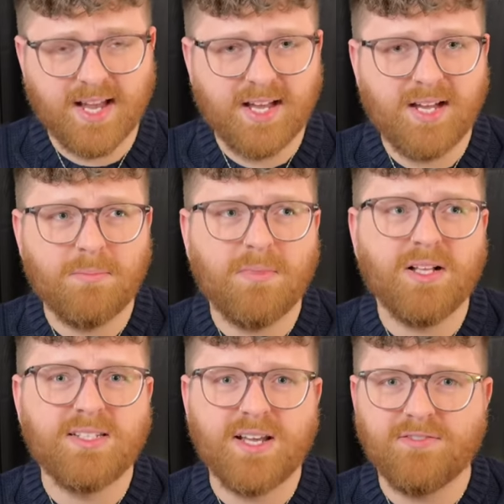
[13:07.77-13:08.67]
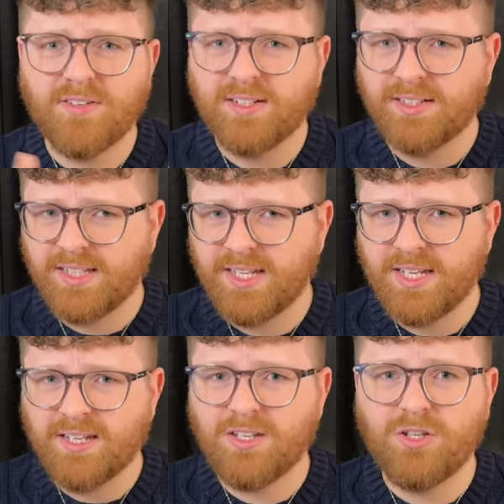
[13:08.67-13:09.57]
Um,
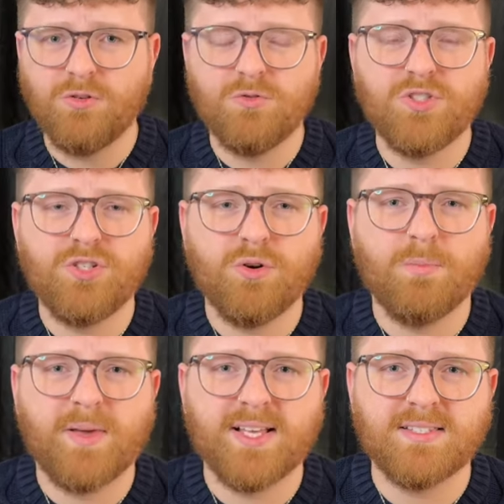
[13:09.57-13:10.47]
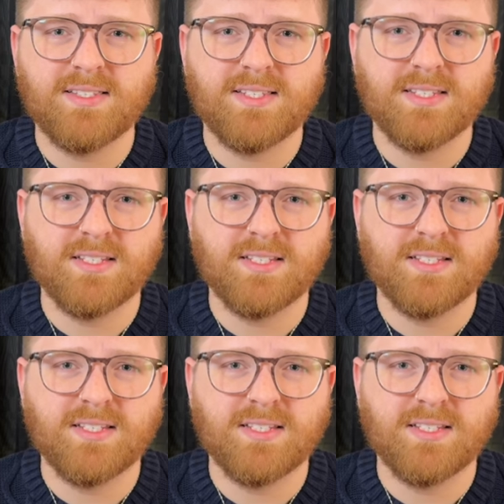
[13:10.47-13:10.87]
definitely use your best